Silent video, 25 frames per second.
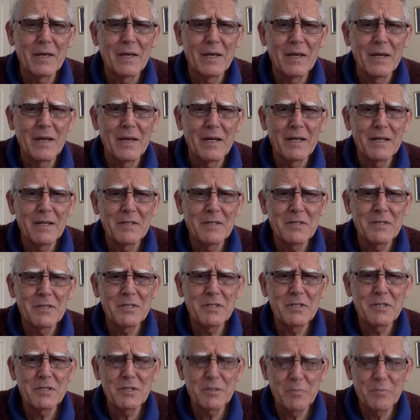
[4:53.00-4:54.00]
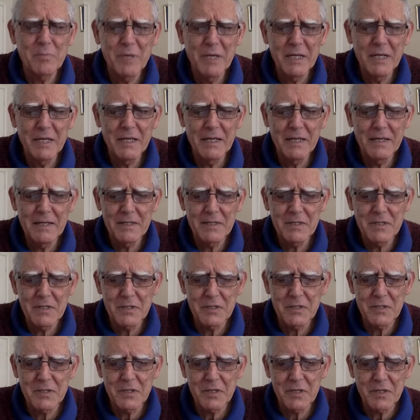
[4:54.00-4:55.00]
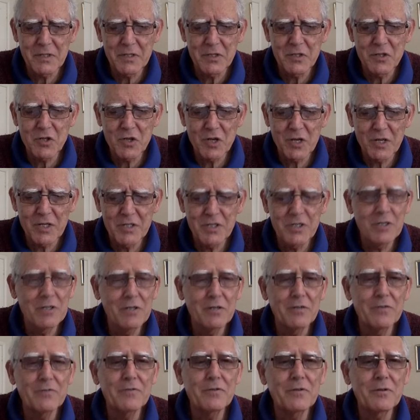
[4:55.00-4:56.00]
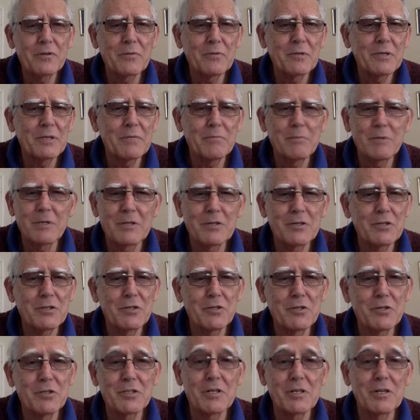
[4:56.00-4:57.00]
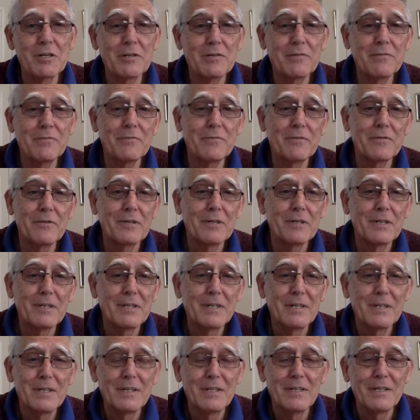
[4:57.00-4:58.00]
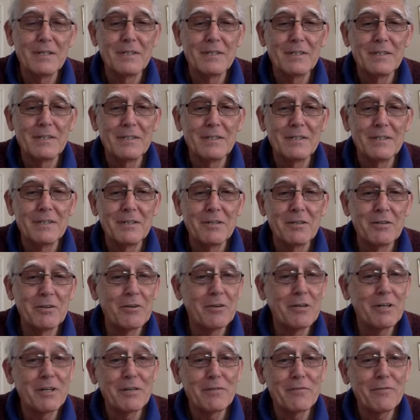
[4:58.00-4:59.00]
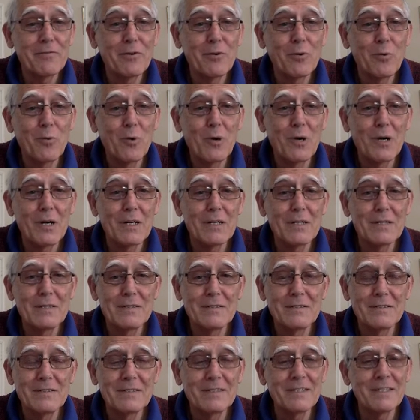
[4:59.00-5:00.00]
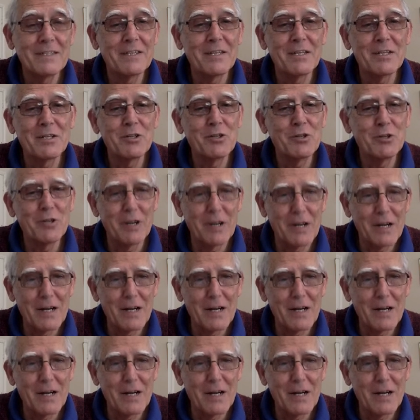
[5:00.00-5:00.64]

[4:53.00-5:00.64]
And he says it's meaningless, it's, it's chasing after the wind because you just live, you're around for a while, and then you die. A